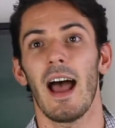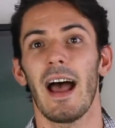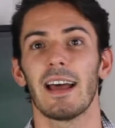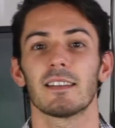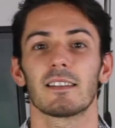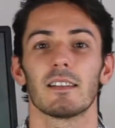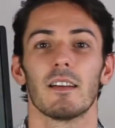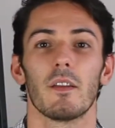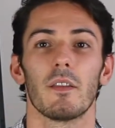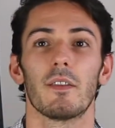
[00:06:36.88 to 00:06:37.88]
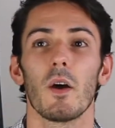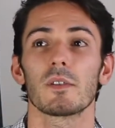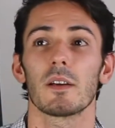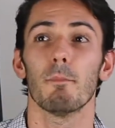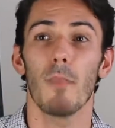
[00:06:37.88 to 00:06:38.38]
And
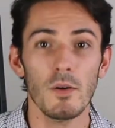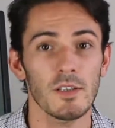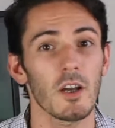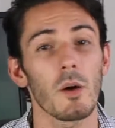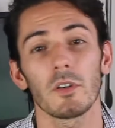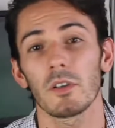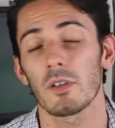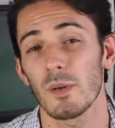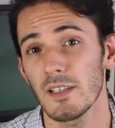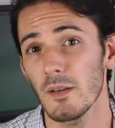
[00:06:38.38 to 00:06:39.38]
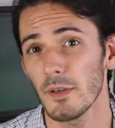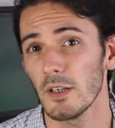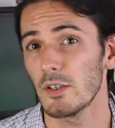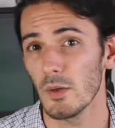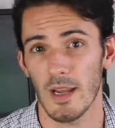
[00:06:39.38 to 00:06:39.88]
those are most common on Twitter, but
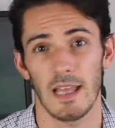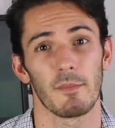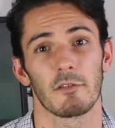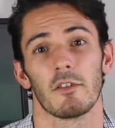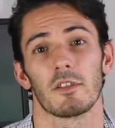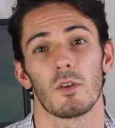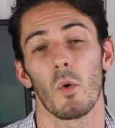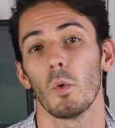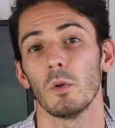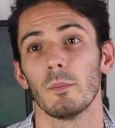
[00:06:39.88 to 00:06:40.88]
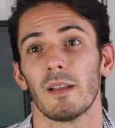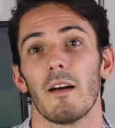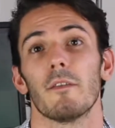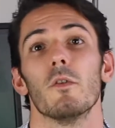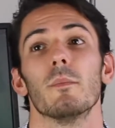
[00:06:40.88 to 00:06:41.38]
you do get them across all
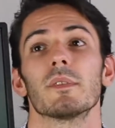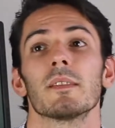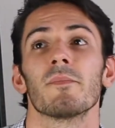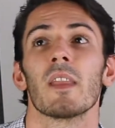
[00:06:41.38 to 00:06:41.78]
platforms.